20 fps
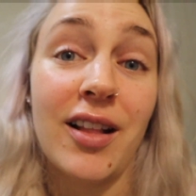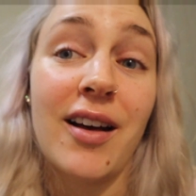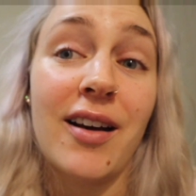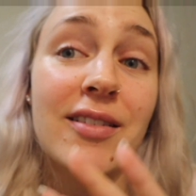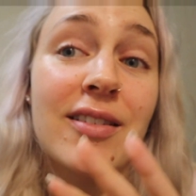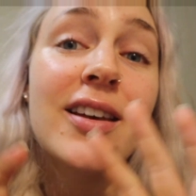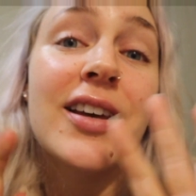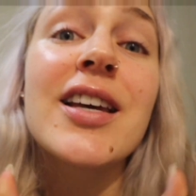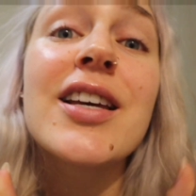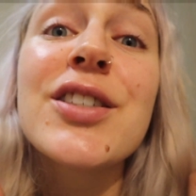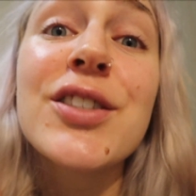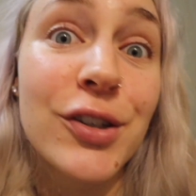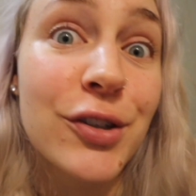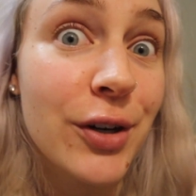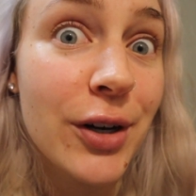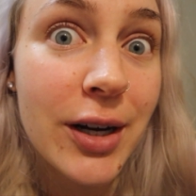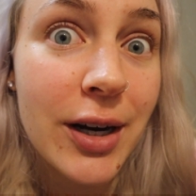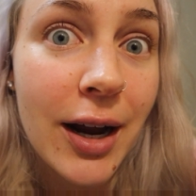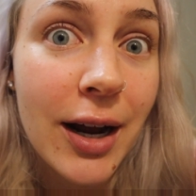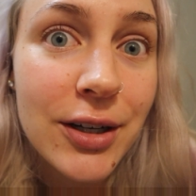think he's a
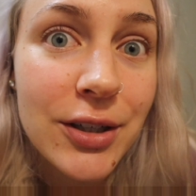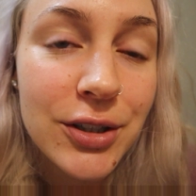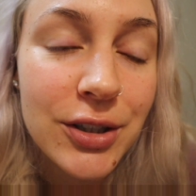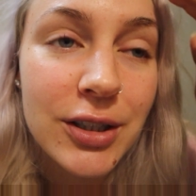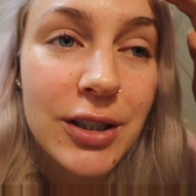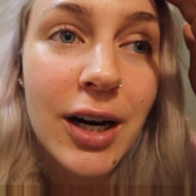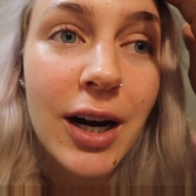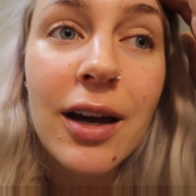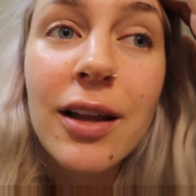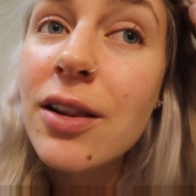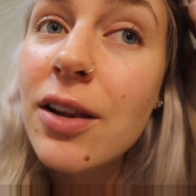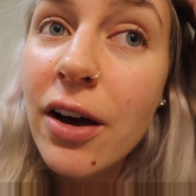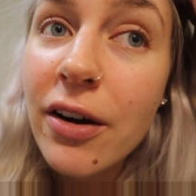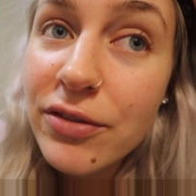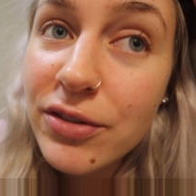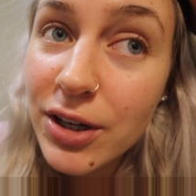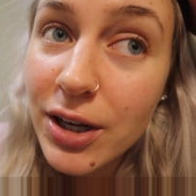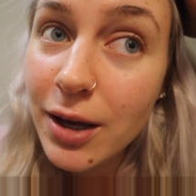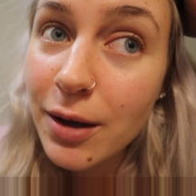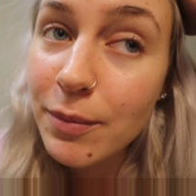great actor. I
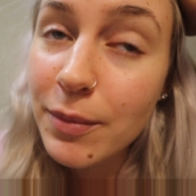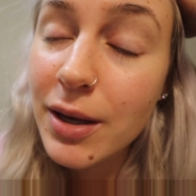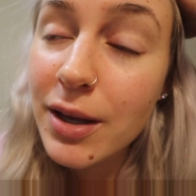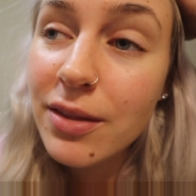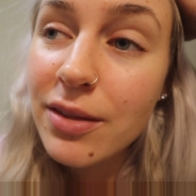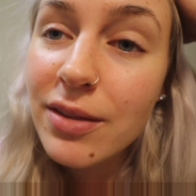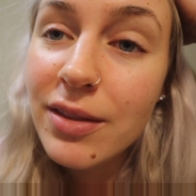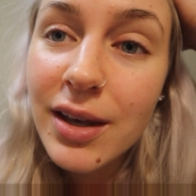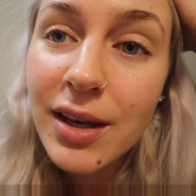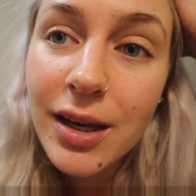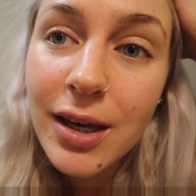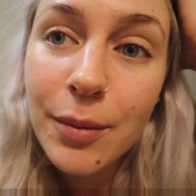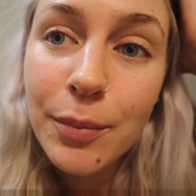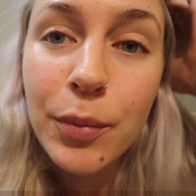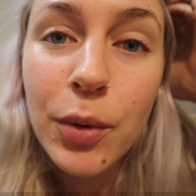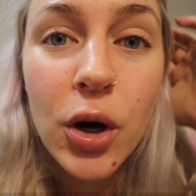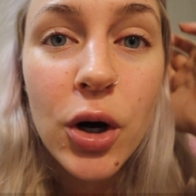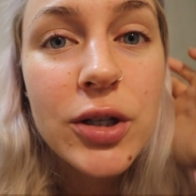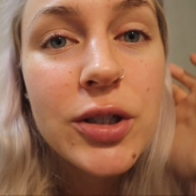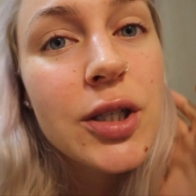loved him in The
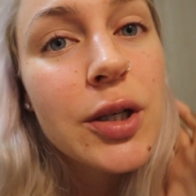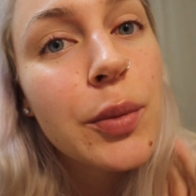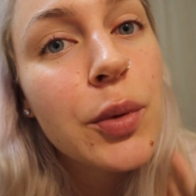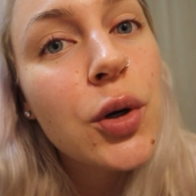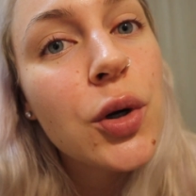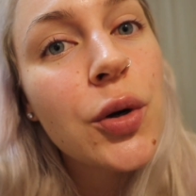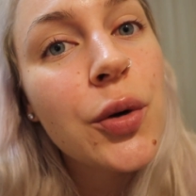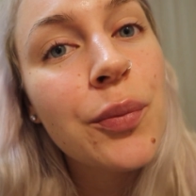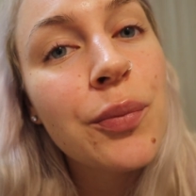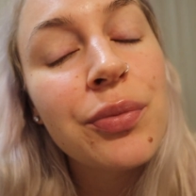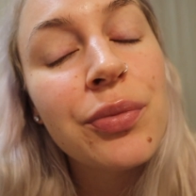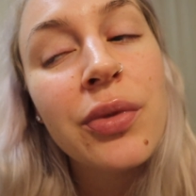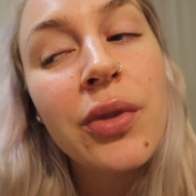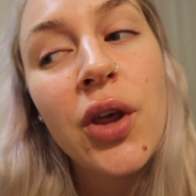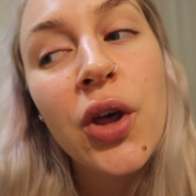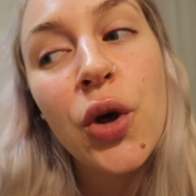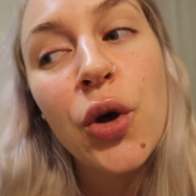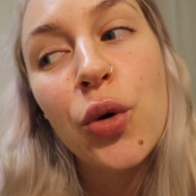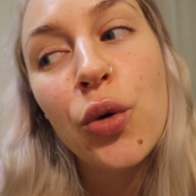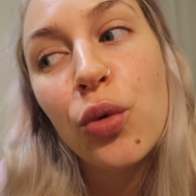Impossible
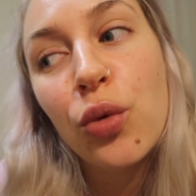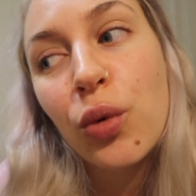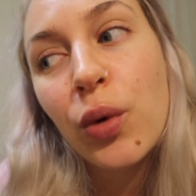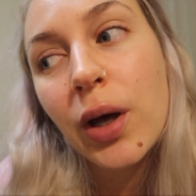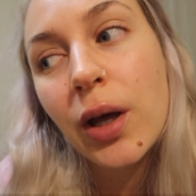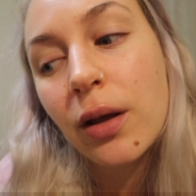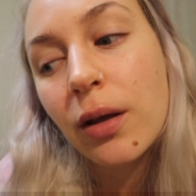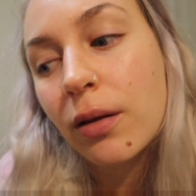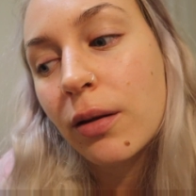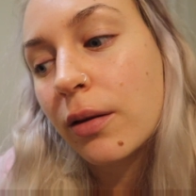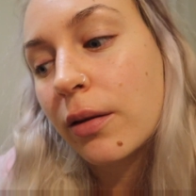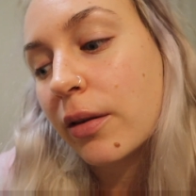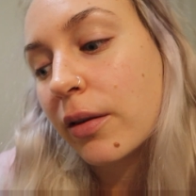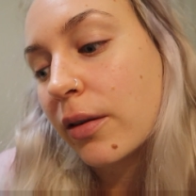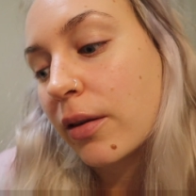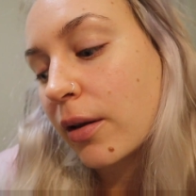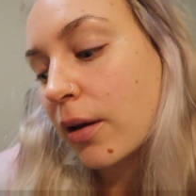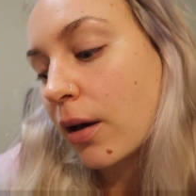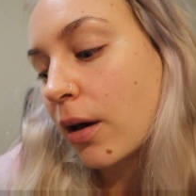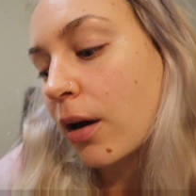
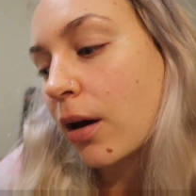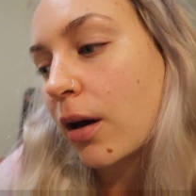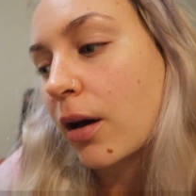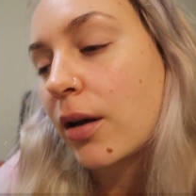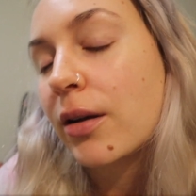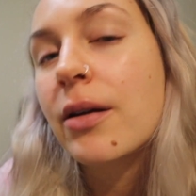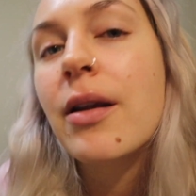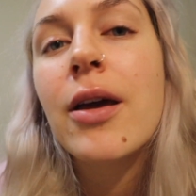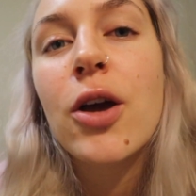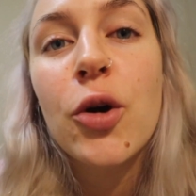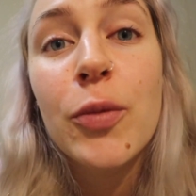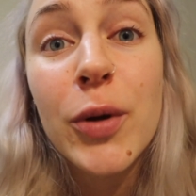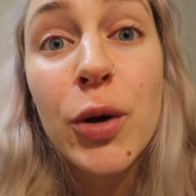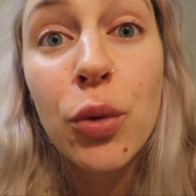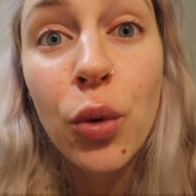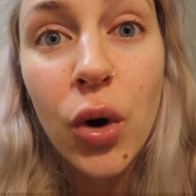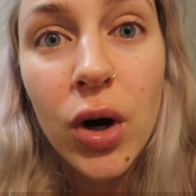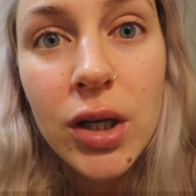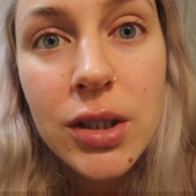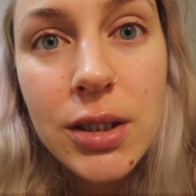with Naomi
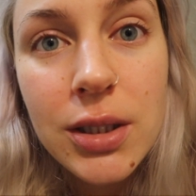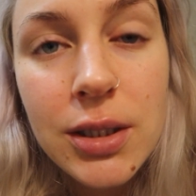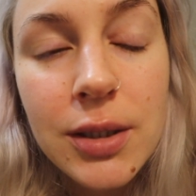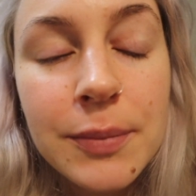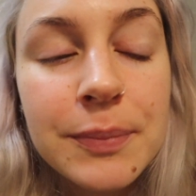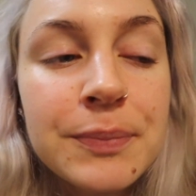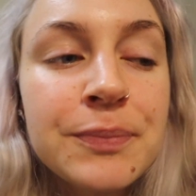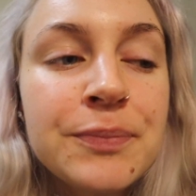Watts.